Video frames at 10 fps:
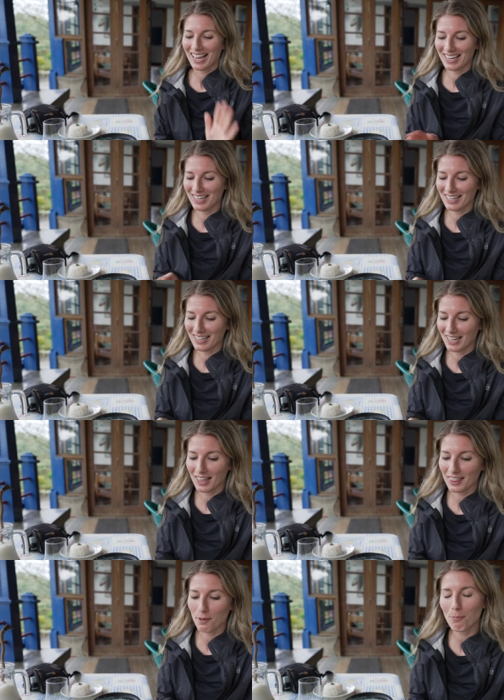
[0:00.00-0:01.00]
Nice.
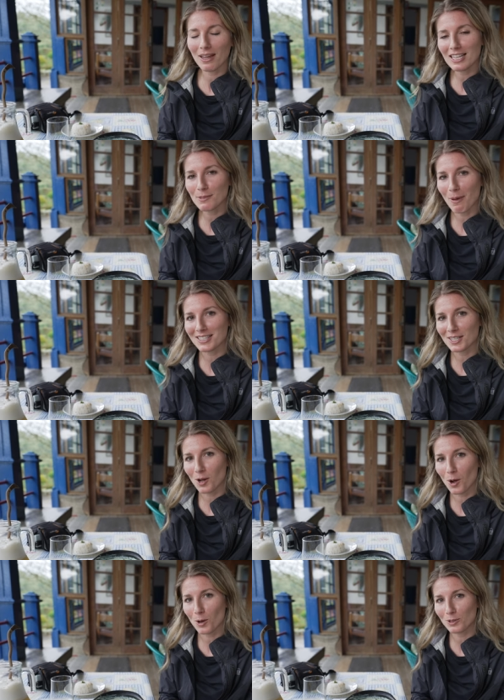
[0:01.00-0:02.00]
the biggest
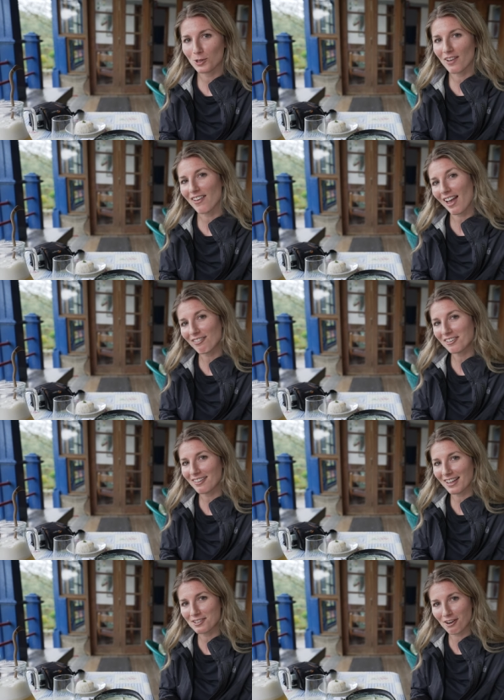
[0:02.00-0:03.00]
patacon you have ever
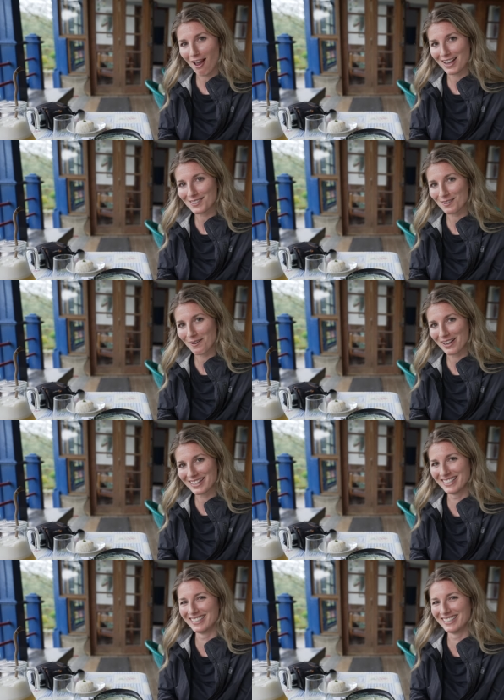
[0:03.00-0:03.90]
laid your eyes on.